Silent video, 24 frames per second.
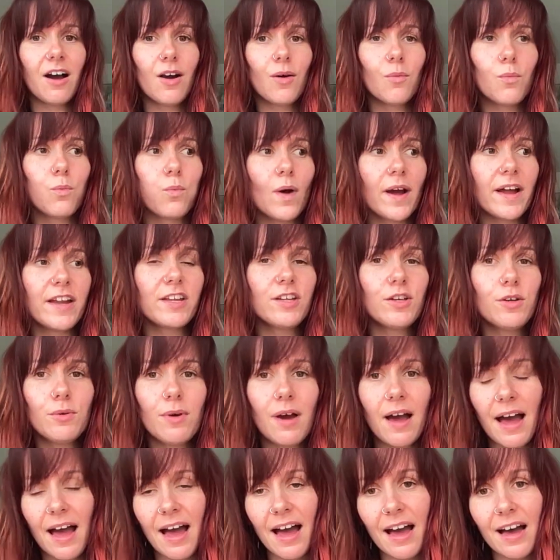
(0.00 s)
When you
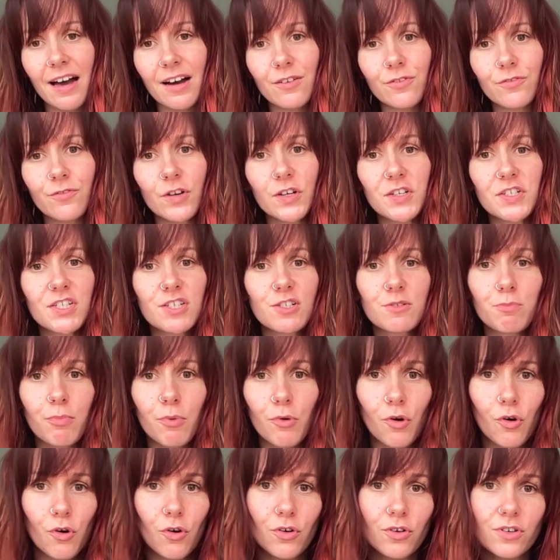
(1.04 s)
have a
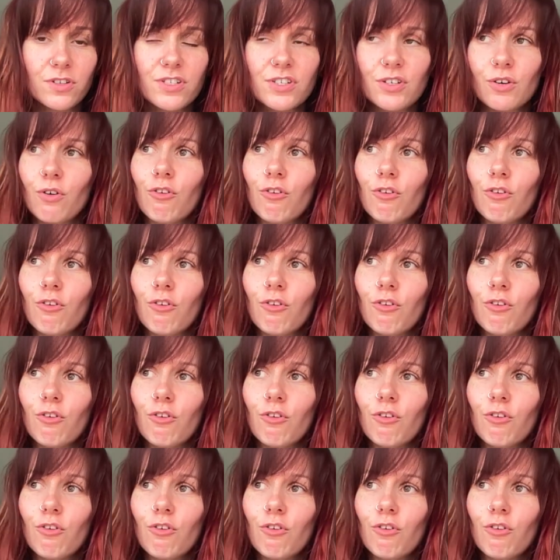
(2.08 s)
sport